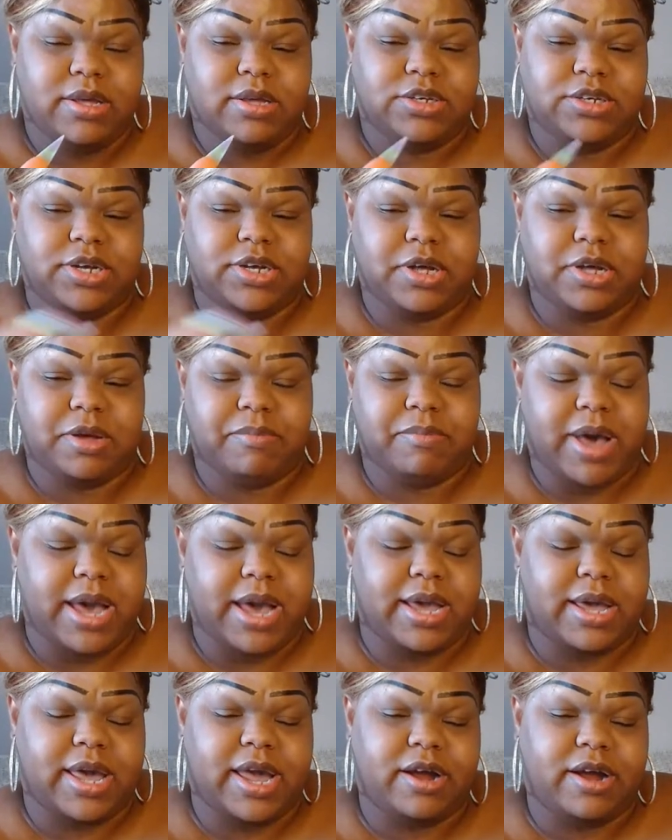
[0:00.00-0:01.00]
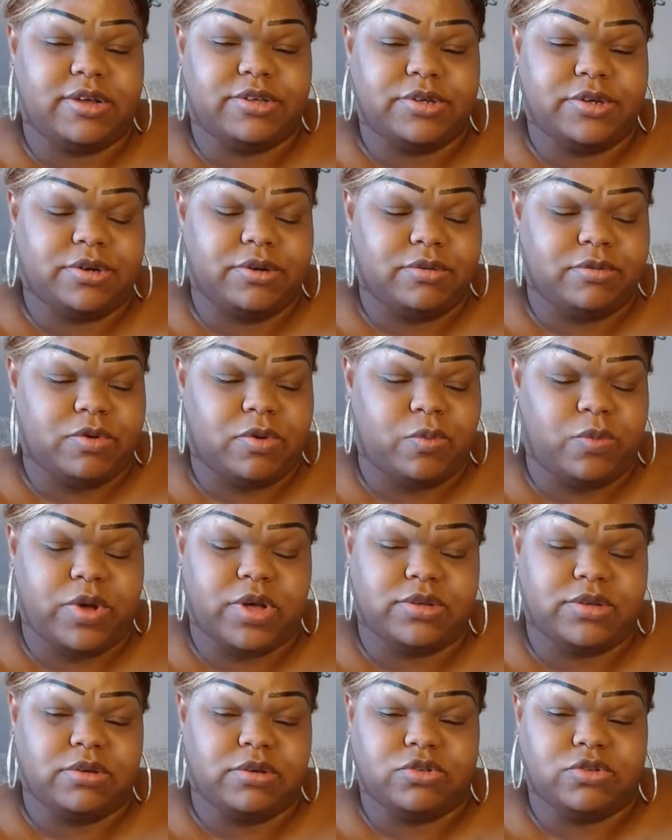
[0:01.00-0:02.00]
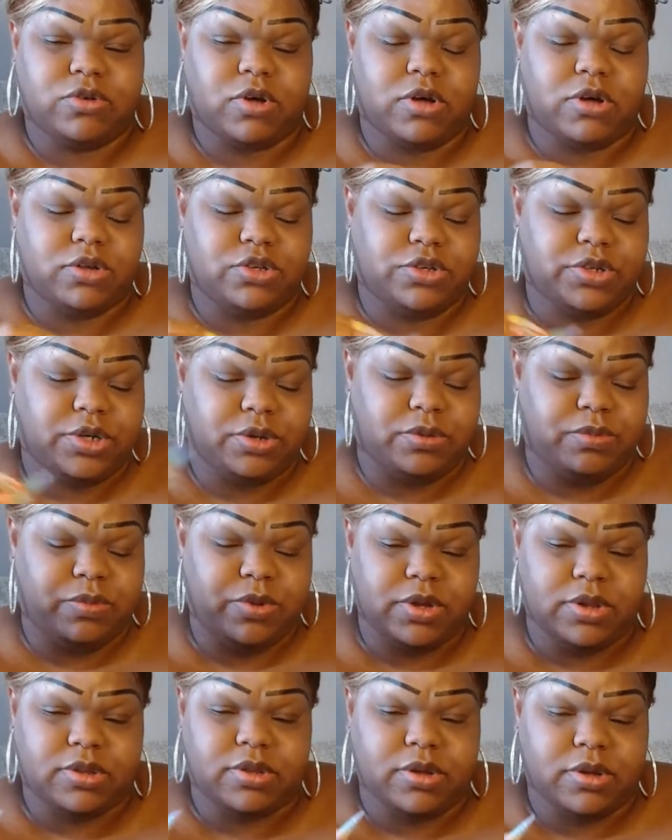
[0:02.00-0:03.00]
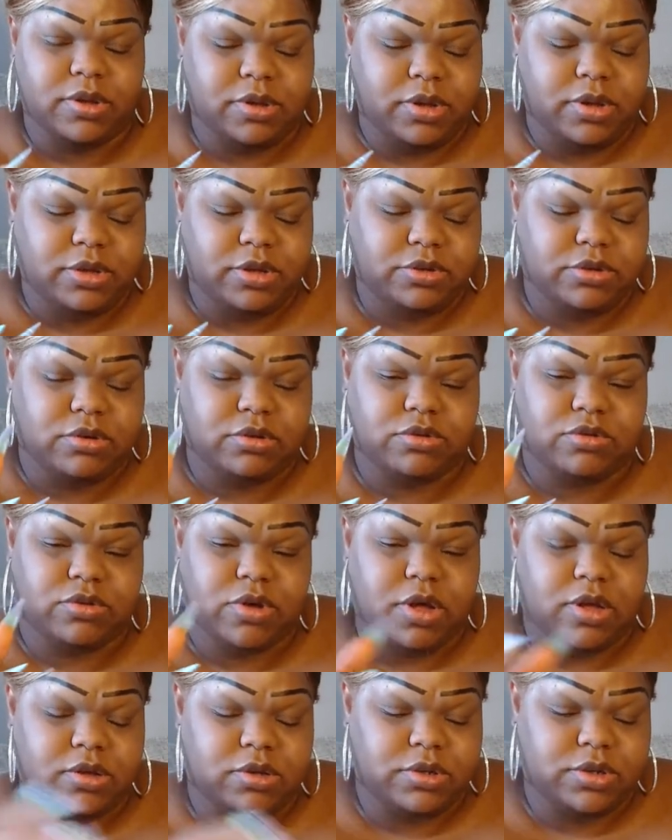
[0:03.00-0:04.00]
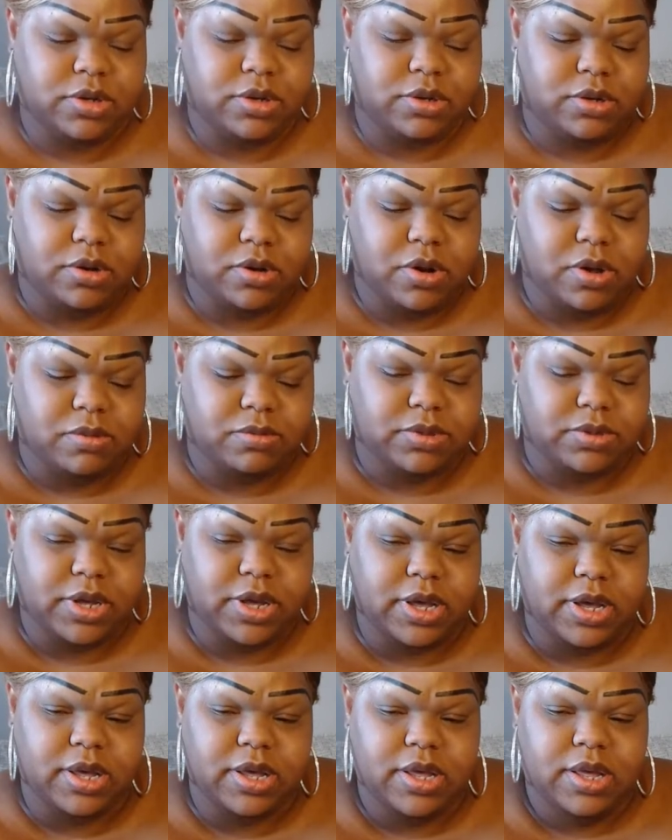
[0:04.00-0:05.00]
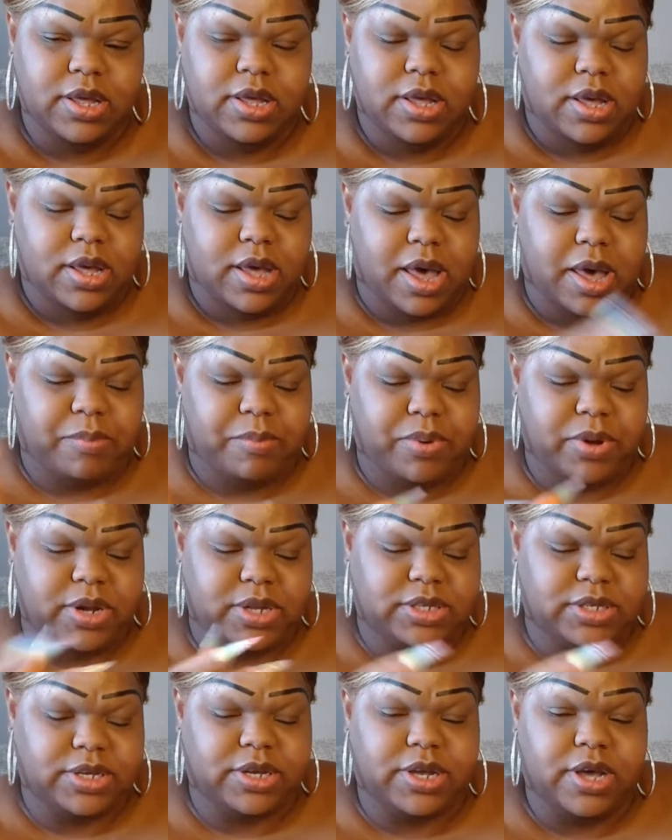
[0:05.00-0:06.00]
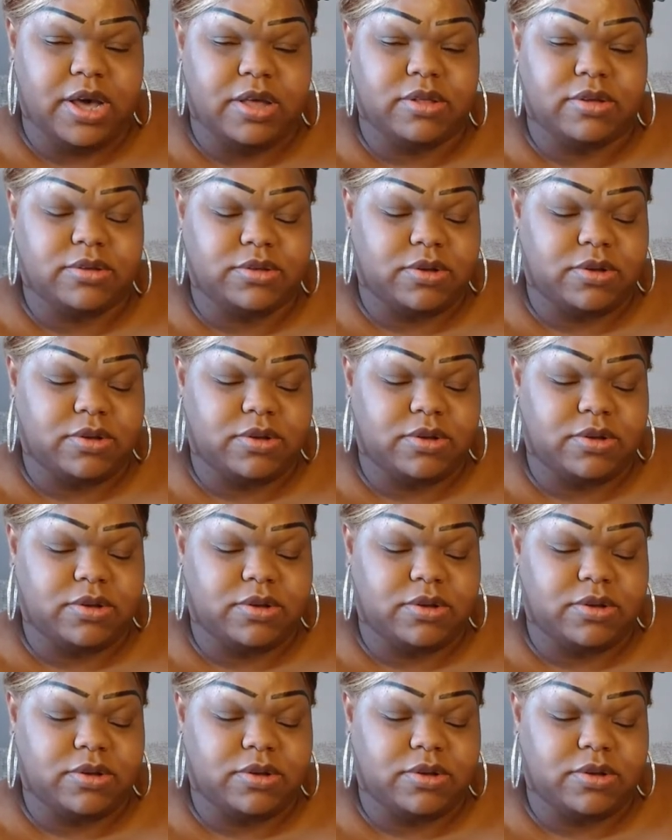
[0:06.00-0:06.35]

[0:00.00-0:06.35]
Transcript: she combined cancer the western astrology with the eastern astrology you know what i'm saying and put it together.